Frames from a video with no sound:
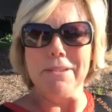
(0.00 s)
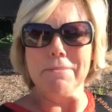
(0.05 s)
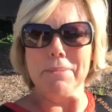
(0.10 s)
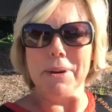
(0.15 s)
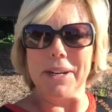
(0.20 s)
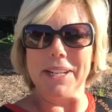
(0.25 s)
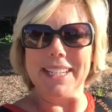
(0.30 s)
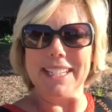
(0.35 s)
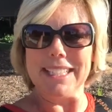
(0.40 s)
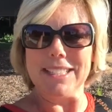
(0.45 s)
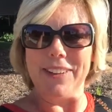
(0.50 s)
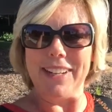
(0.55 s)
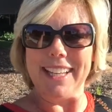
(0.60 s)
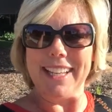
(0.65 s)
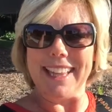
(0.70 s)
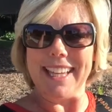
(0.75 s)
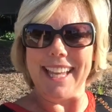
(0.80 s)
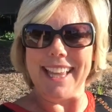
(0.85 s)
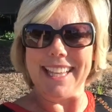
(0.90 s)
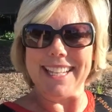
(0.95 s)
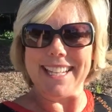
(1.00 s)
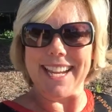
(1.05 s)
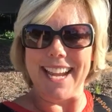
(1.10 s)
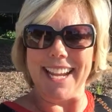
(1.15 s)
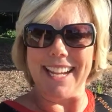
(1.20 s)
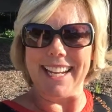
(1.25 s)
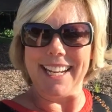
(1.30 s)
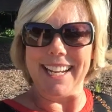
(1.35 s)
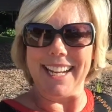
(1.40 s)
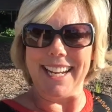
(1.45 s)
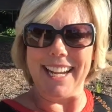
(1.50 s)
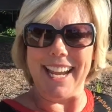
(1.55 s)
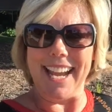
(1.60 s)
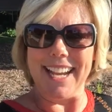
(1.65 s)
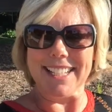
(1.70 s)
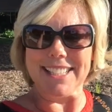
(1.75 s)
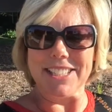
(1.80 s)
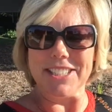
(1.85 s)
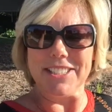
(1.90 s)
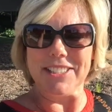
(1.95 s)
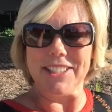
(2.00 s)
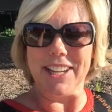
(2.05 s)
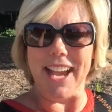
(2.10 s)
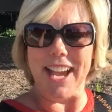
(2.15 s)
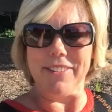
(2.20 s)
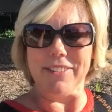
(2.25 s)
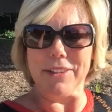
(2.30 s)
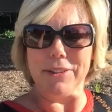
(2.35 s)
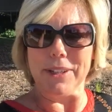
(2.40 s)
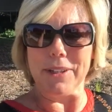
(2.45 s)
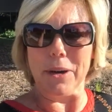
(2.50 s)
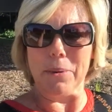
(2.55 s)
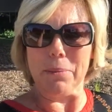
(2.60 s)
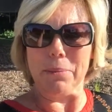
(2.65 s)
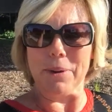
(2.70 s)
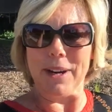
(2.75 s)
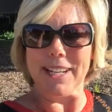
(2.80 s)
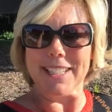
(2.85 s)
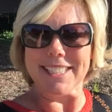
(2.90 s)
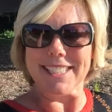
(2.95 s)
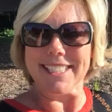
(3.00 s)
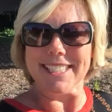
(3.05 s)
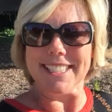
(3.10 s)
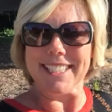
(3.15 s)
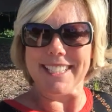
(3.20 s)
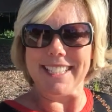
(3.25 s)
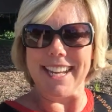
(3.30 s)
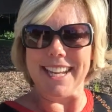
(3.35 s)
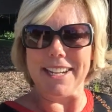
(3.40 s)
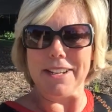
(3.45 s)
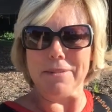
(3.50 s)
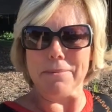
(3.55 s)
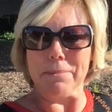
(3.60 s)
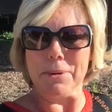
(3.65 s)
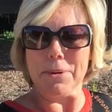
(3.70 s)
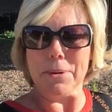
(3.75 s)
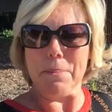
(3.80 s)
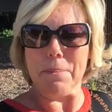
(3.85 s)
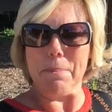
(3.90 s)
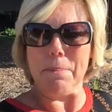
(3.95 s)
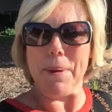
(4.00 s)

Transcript: broke his finger the other day and he has to have a quick operation to get it put